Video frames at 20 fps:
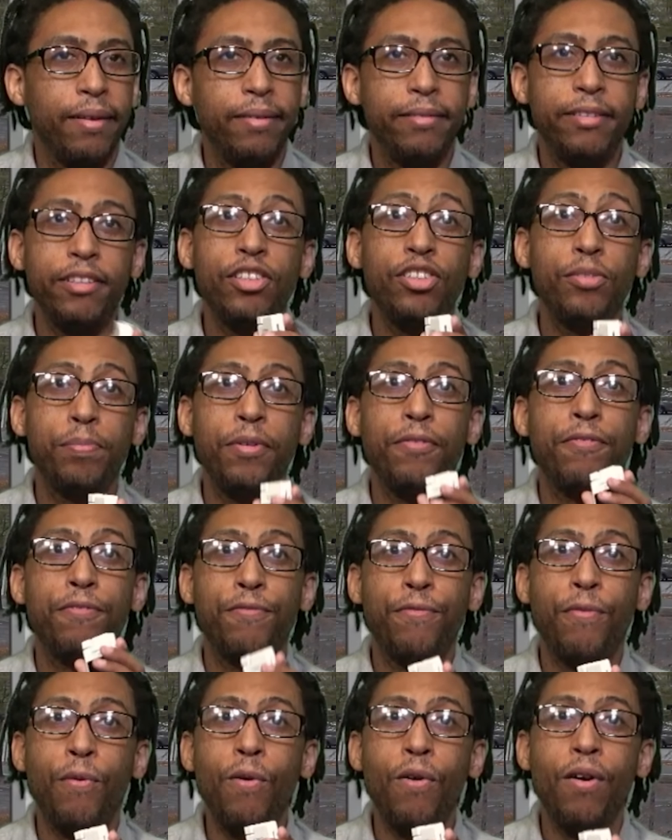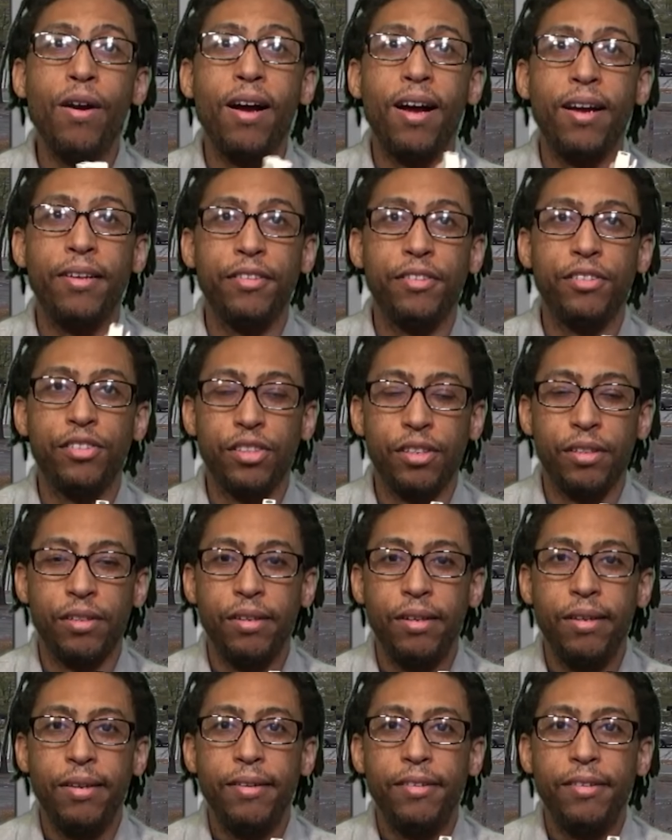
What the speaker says: and this is before I use it.